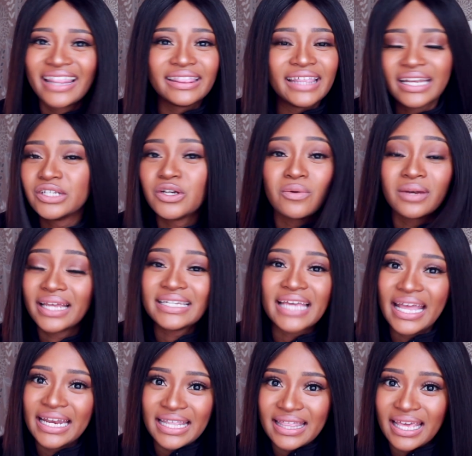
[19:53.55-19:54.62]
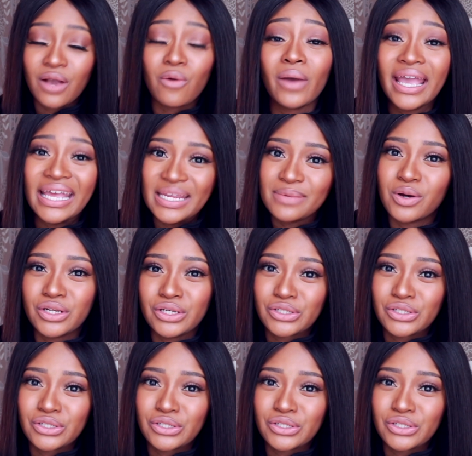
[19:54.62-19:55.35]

then don't let anything or anybody